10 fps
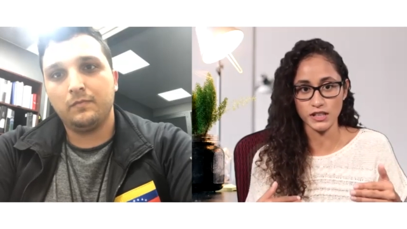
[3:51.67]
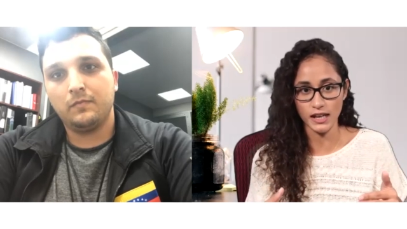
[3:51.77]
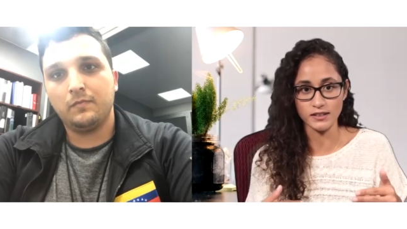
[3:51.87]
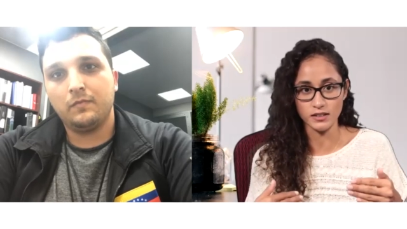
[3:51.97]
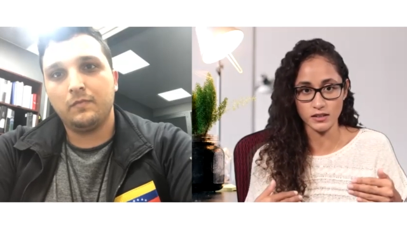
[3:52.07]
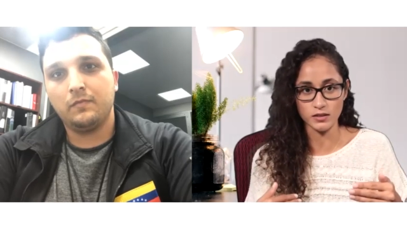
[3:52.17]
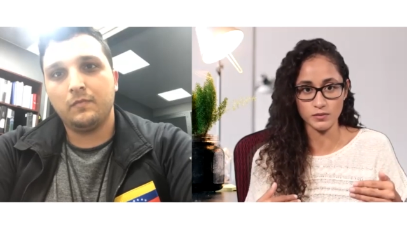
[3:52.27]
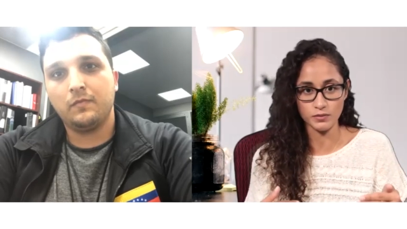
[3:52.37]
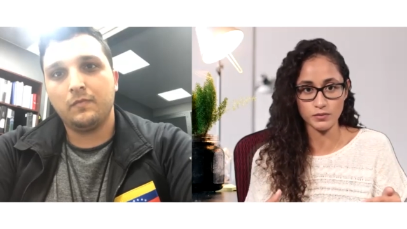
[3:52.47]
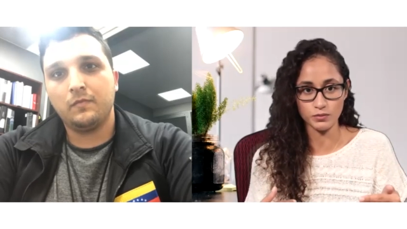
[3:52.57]
Speaker 1: it as a
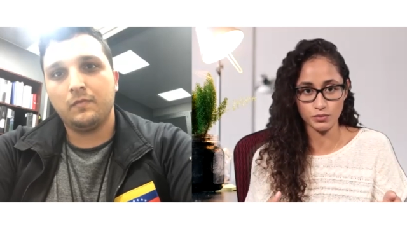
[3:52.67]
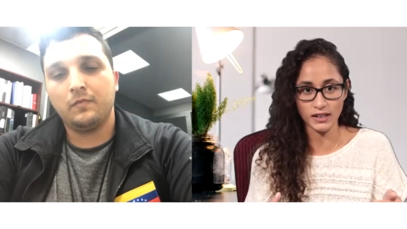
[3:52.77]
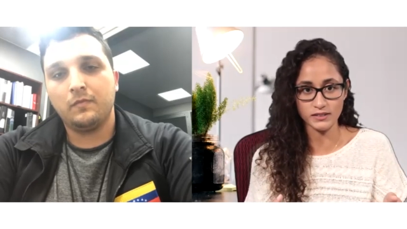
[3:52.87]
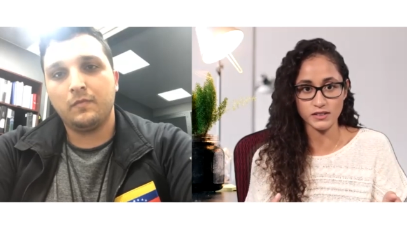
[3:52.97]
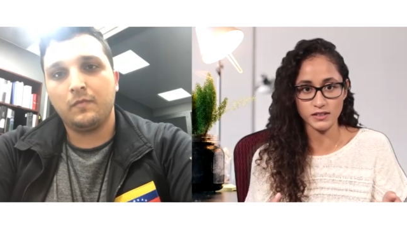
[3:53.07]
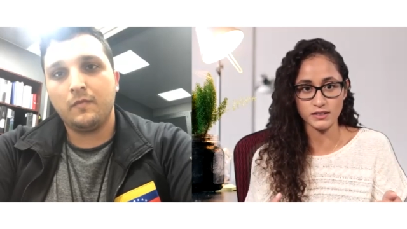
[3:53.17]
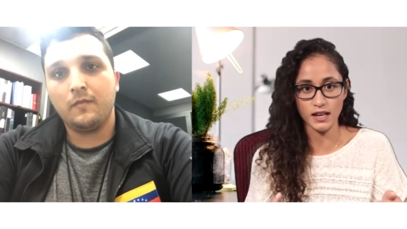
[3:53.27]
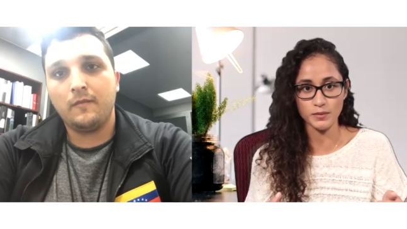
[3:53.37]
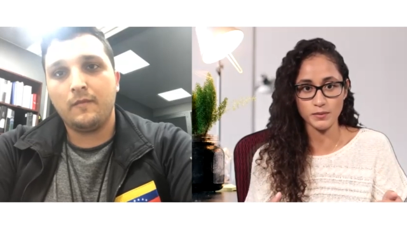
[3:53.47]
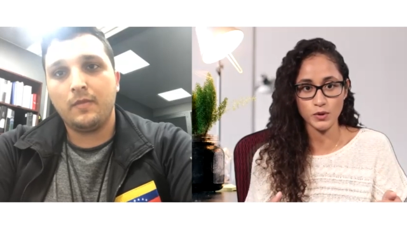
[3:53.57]
practice
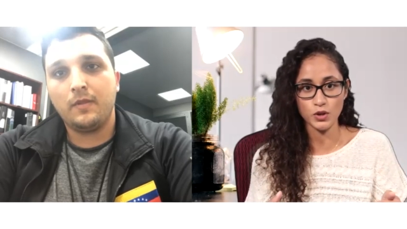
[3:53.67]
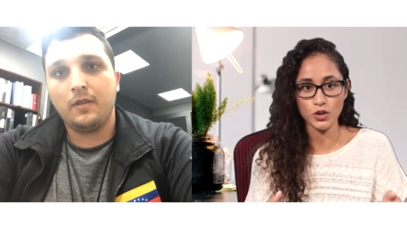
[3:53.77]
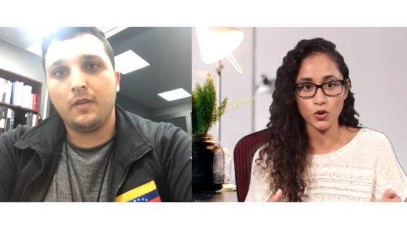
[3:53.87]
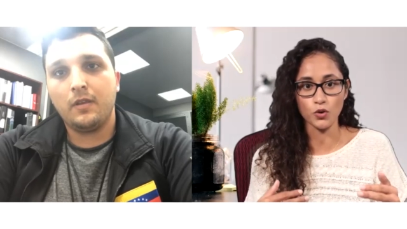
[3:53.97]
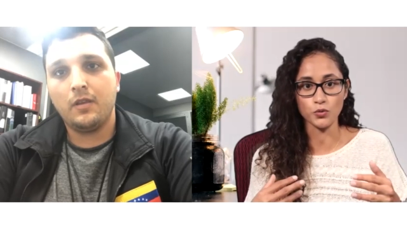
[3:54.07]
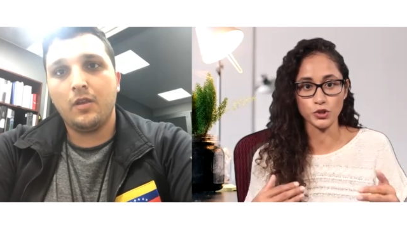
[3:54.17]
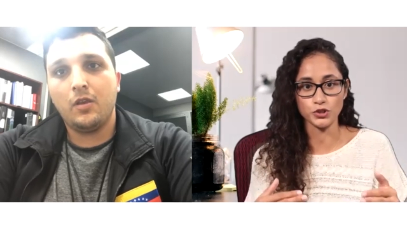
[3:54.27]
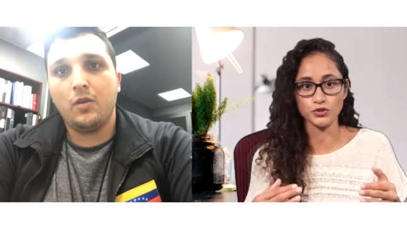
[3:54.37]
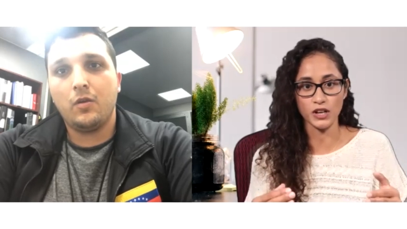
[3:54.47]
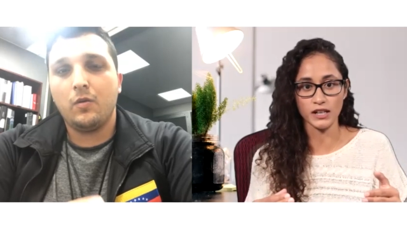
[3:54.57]
exam, or were
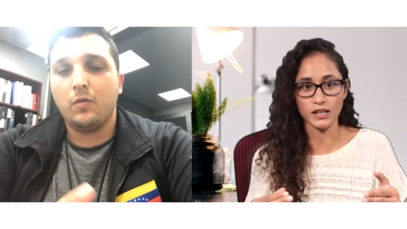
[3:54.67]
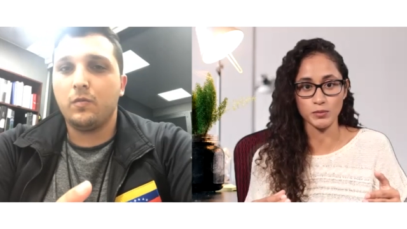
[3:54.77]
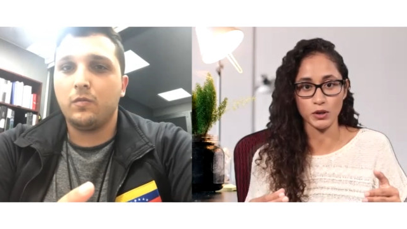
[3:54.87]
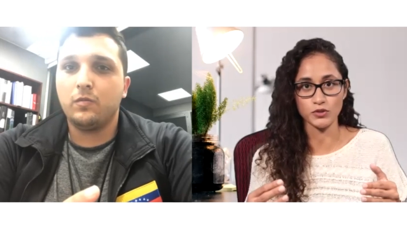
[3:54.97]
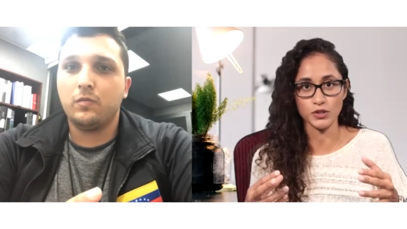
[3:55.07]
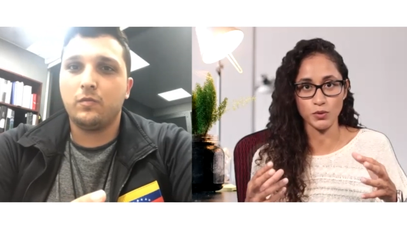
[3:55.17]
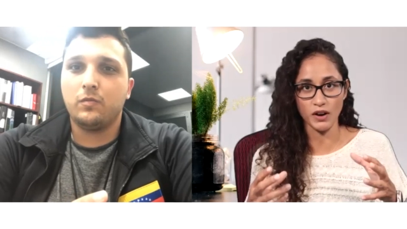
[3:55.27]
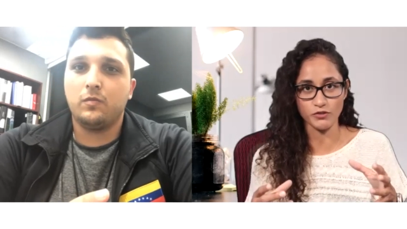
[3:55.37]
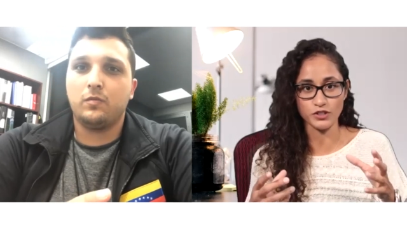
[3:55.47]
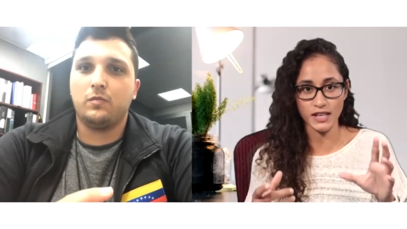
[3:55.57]
you talking about the
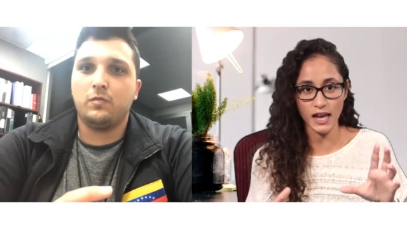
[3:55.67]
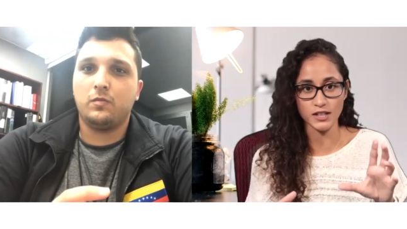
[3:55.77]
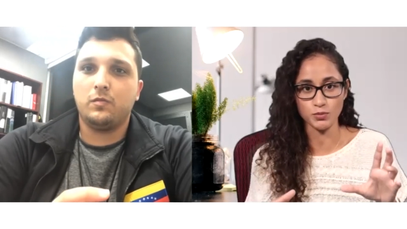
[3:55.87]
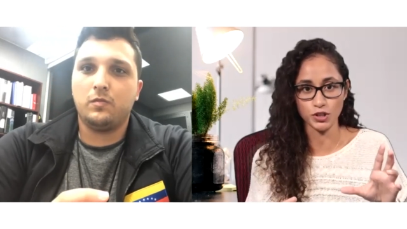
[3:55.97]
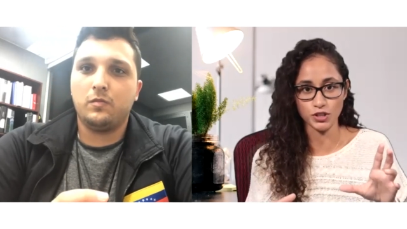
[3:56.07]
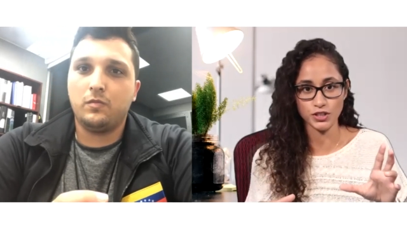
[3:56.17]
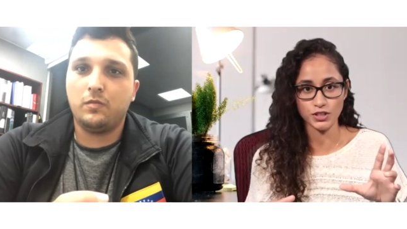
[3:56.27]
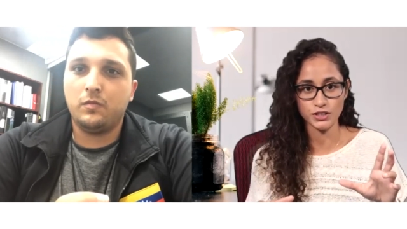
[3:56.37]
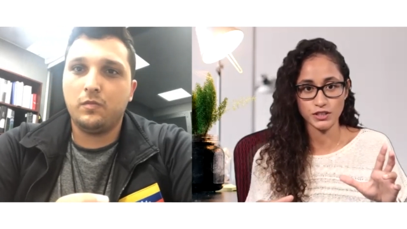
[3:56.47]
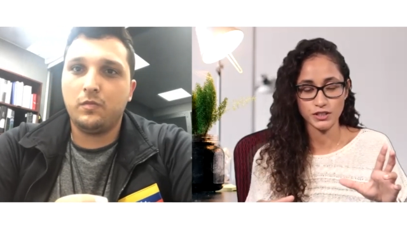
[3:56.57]
reference handbook?
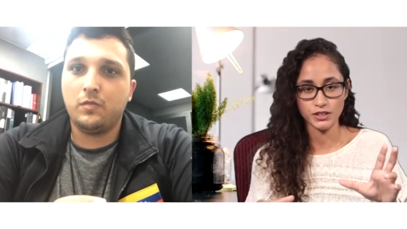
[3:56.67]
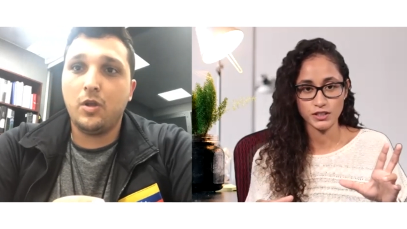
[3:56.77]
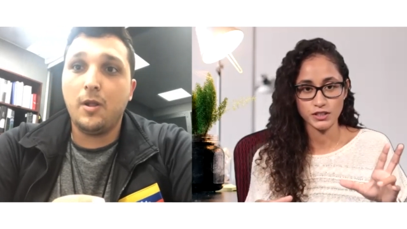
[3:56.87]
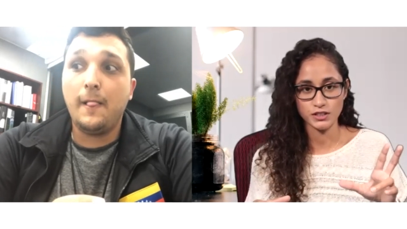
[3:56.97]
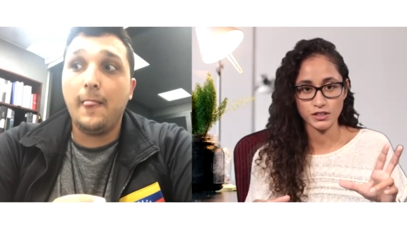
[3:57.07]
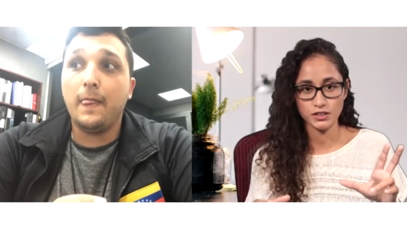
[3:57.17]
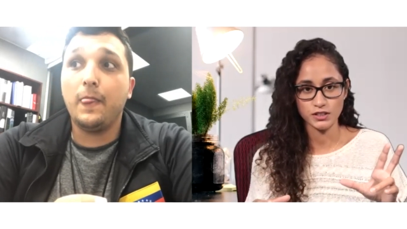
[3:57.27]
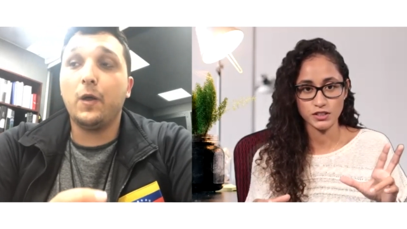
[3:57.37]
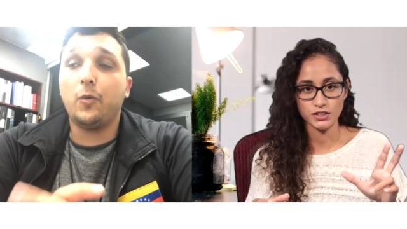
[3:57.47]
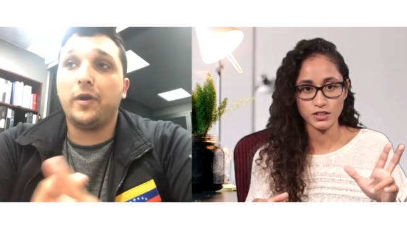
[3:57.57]

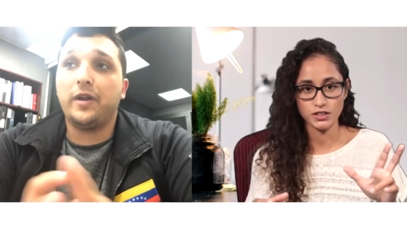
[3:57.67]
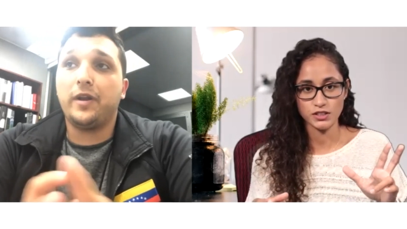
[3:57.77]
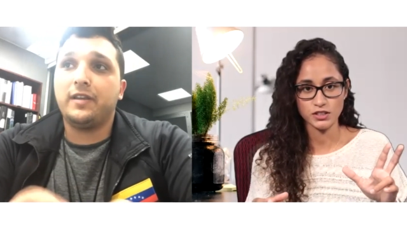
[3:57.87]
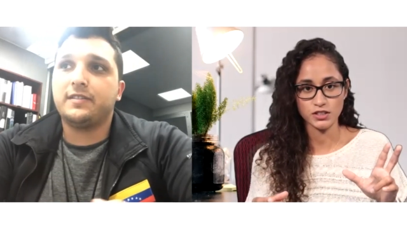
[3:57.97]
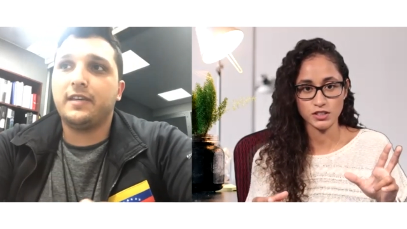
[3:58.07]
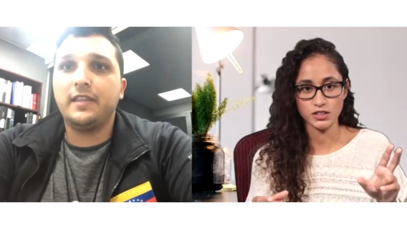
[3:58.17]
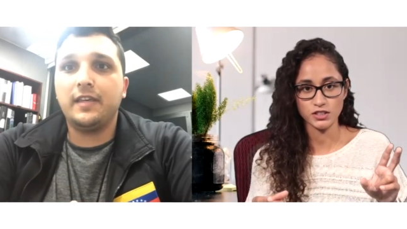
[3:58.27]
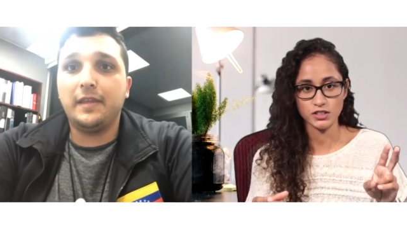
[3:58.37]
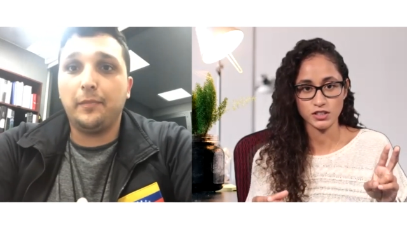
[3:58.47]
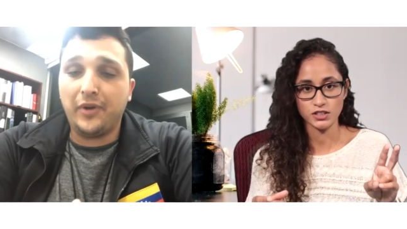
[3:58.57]
Speaker 2: No, when I said
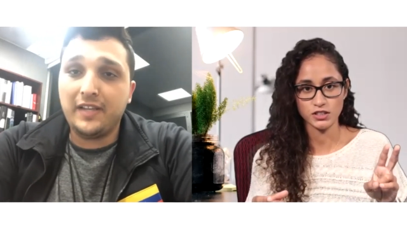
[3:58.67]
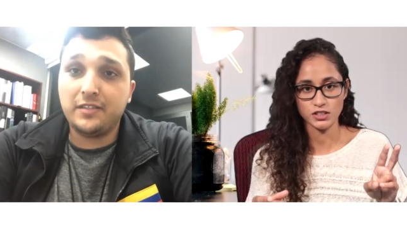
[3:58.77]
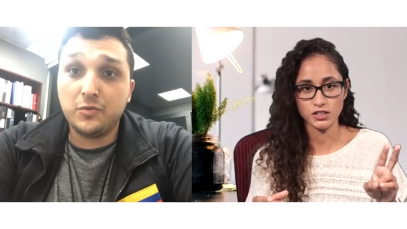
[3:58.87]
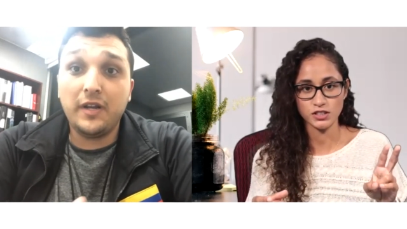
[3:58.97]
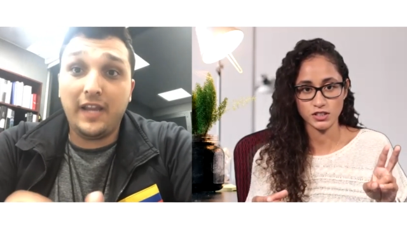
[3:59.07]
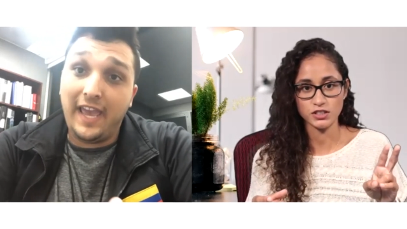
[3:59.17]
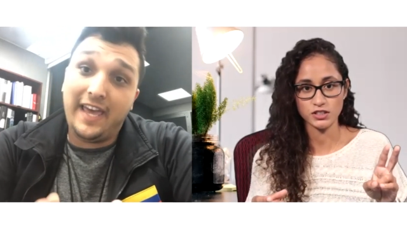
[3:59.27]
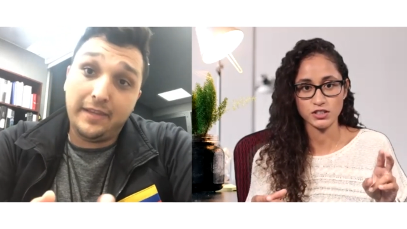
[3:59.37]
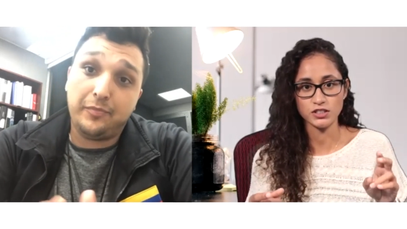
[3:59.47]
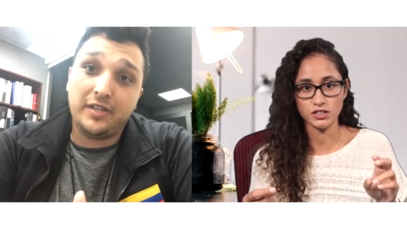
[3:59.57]
the, the practice one, I had the